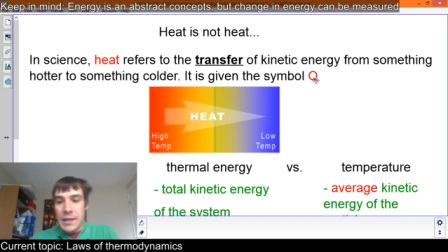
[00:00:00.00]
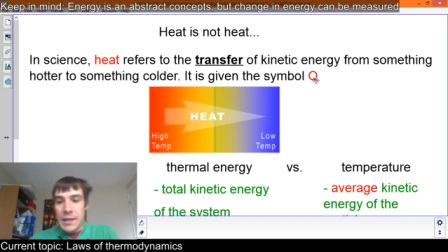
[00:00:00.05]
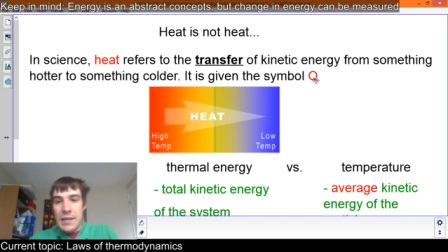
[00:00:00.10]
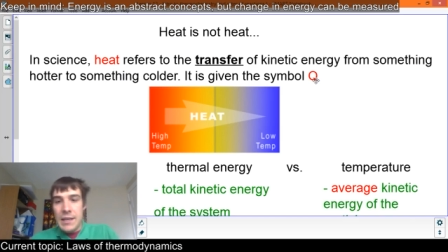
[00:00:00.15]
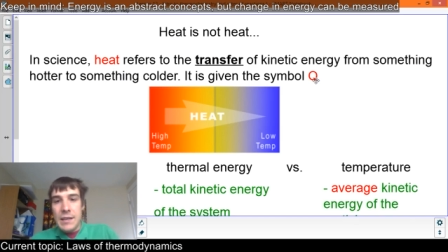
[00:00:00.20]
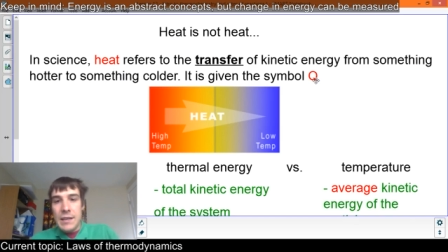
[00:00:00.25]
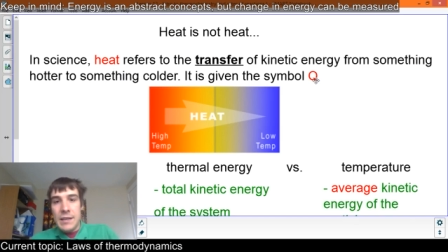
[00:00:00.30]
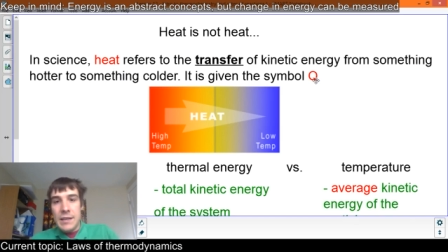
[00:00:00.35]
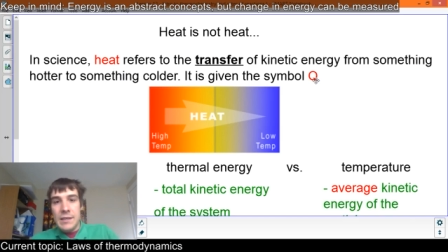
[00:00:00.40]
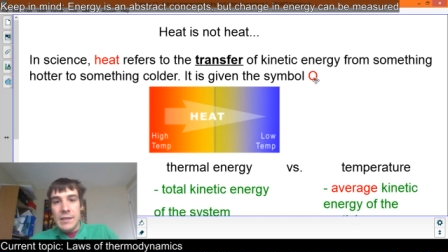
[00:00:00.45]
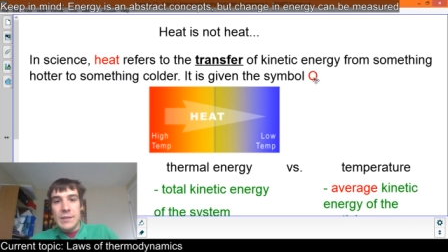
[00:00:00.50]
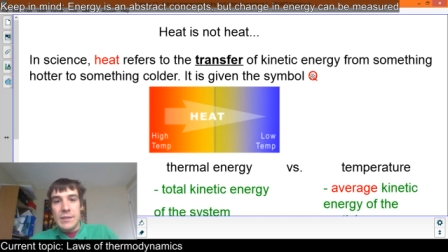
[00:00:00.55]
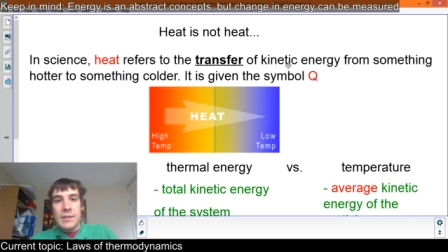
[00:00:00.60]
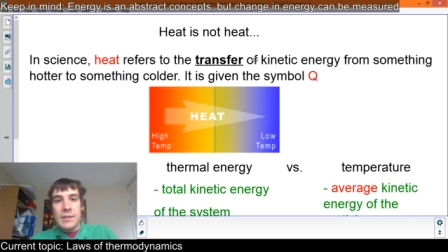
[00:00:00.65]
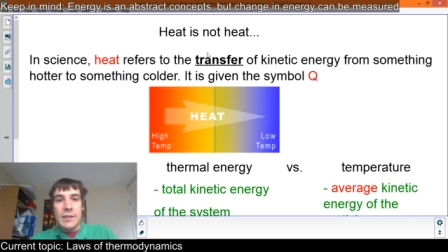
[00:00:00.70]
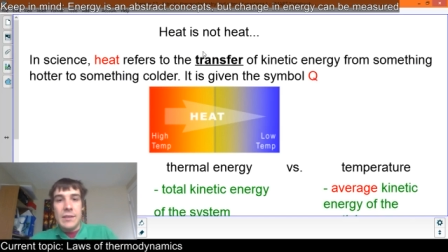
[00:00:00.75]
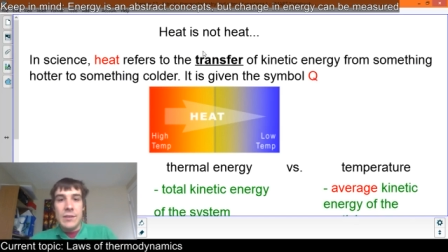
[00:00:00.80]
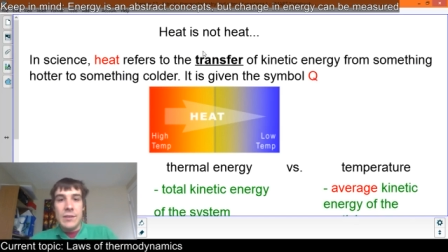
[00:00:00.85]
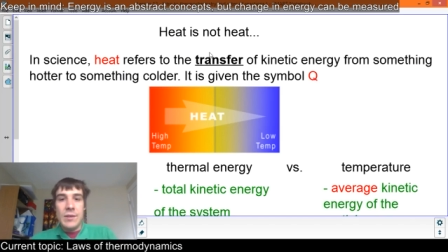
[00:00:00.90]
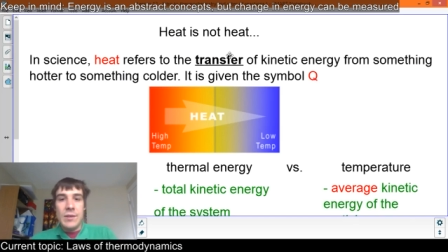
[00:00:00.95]
heat
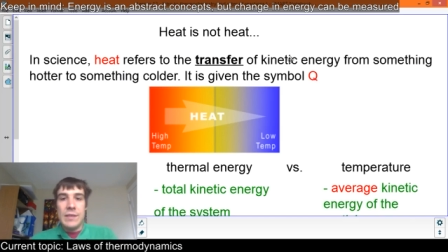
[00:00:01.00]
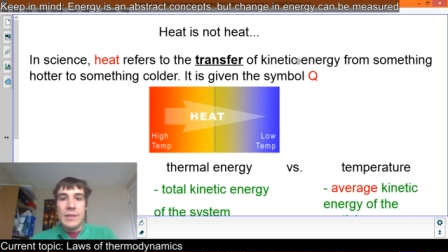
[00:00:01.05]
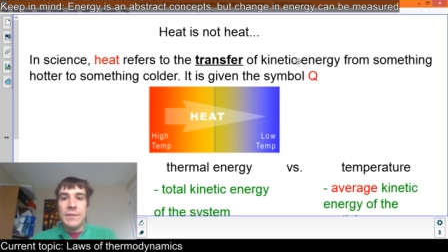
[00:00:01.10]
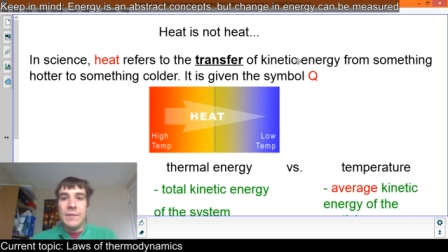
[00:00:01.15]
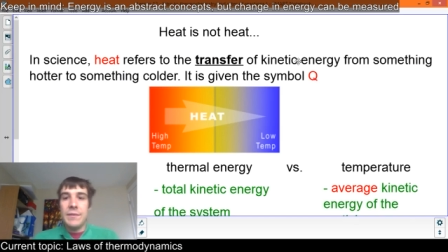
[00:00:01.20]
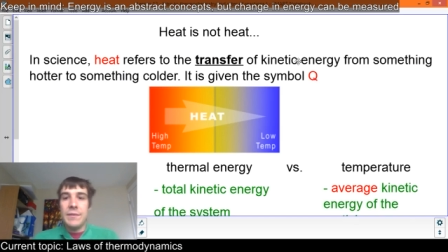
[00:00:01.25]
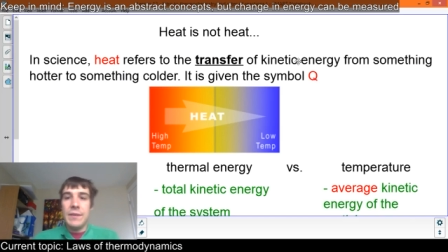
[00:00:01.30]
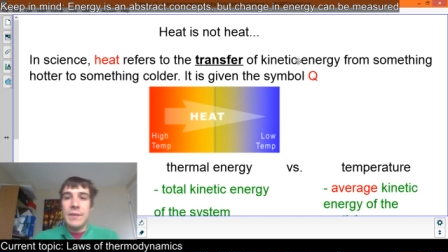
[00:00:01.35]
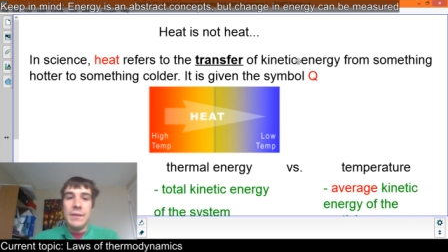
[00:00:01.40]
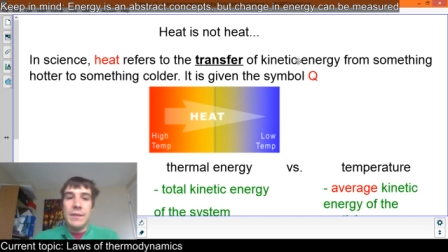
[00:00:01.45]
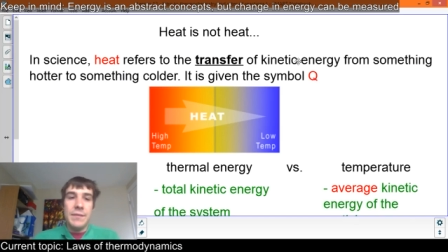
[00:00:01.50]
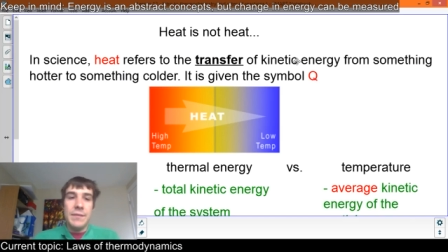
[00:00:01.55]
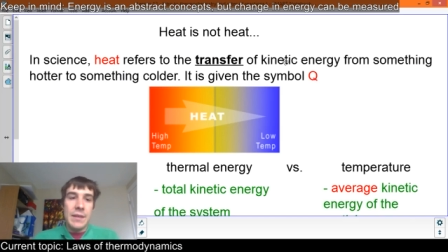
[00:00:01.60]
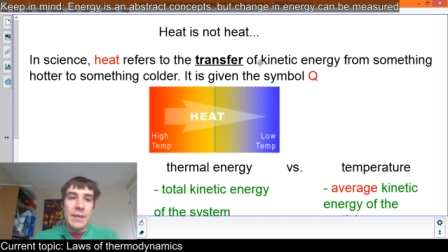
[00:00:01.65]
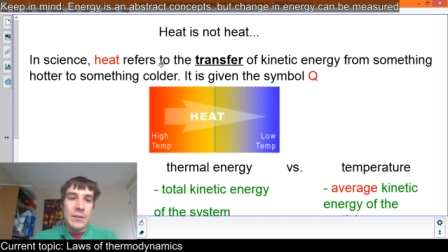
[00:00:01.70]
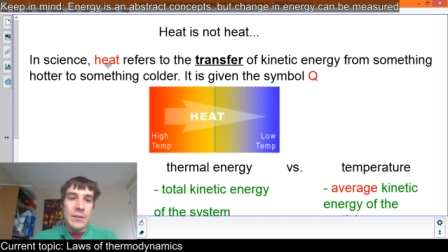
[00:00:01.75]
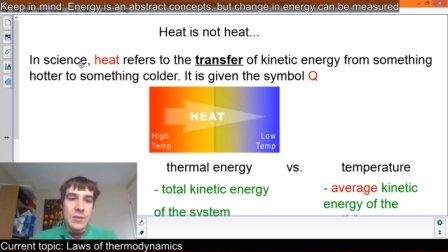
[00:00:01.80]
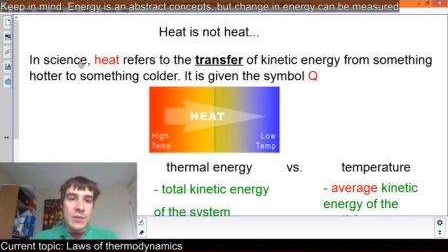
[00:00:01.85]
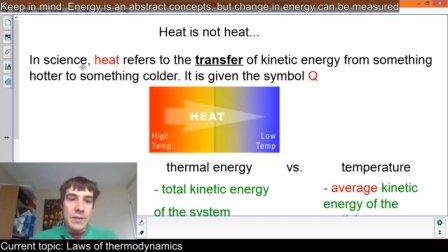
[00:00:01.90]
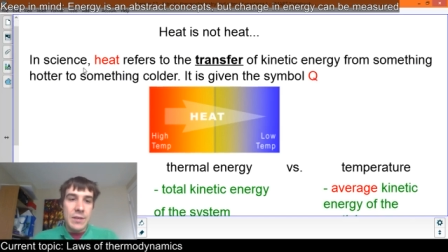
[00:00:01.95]
is transfer of
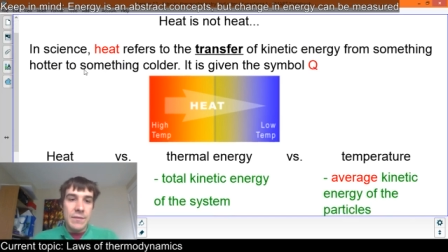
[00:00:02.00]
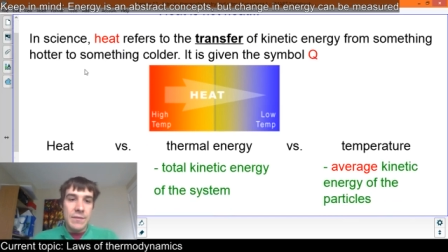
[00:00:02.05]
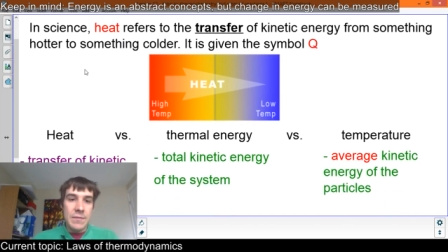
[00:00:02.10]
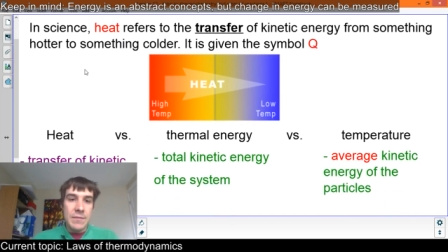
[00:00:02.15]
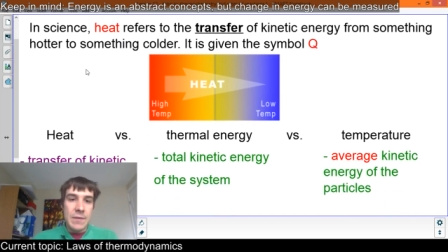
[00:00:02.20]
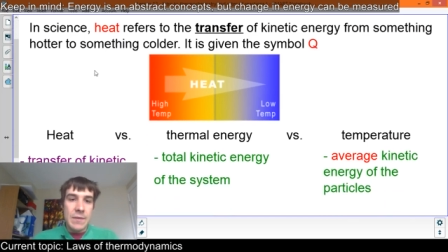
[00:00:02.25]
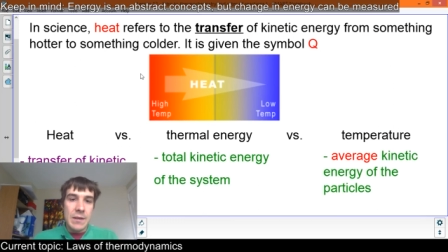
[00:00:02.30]
energy from